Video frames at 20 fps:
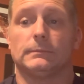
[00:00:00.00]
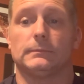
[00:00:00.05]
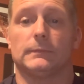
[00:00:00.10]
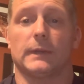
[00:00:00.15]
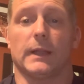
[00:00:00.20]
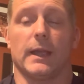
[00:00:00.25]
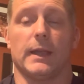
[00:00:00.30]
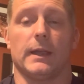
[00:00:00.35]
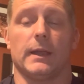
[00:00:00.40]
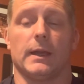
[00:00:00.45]

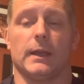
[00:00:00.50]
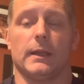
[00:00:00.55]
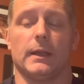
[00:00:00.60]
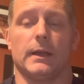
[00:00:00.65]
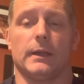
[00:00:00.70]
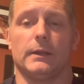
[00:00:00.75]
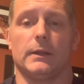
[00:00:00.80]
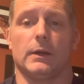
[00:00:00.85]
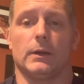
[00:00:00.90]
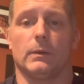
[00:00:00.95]
Okay,
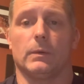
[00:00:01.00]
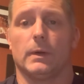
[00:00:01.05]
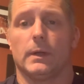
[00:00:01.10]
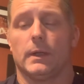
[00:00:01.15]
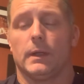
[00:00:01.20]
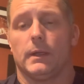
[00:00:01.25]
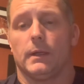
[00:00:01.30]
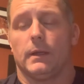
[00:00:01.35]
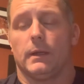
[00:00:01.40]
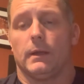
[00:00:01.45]
I know
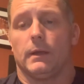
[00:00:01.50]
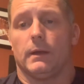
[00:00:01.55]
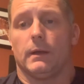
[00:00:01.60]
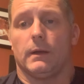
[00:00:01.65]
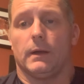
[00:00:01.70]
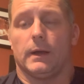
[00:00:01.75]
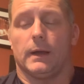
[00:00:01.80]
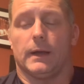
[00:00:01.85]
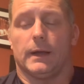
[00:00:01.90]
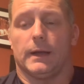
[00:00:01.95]

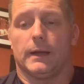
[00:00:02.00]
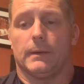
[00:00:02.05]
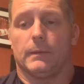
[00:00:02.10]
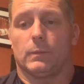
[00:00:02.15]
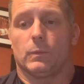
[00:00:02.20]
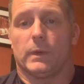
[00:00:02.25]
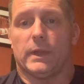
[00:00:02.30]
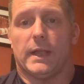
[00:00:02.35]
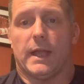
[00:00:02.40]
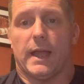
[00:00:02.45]

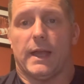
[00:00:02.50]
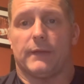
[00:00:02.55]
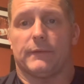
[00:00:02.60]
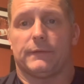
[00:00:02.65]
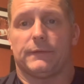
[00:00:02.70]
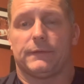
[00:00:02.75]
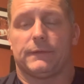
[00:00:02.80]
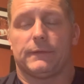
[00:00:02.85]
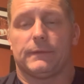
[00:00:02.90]
we have